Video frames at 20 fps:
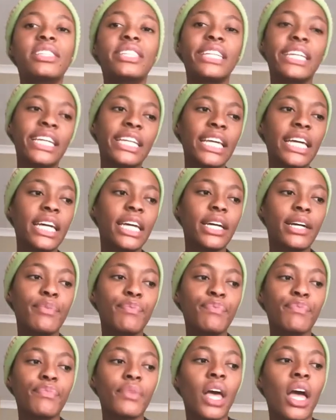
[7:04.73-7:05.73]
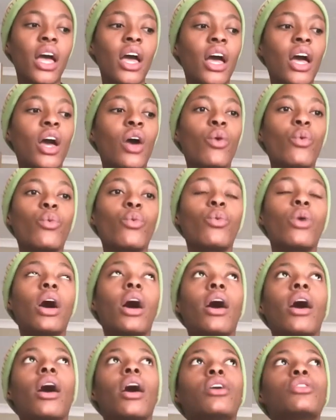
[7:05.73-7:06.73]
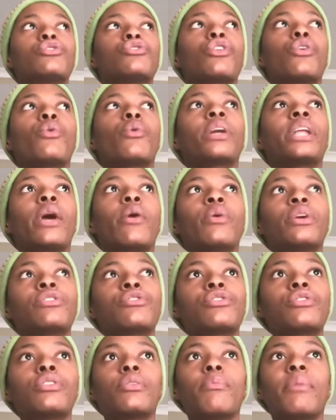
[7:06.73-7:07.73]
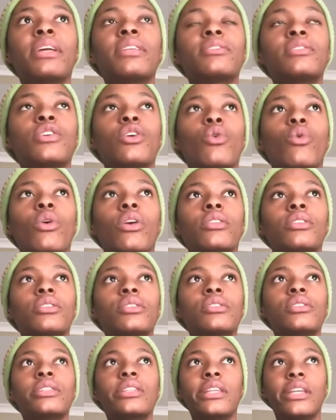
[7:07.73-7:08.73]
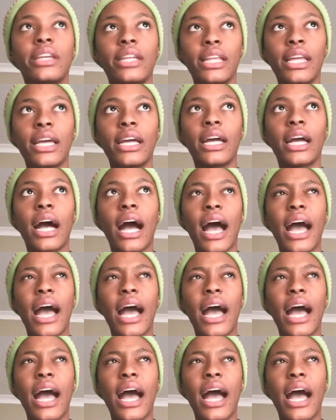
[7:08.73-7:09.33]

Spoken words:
clinic. So when I went to the mental wellness clinic,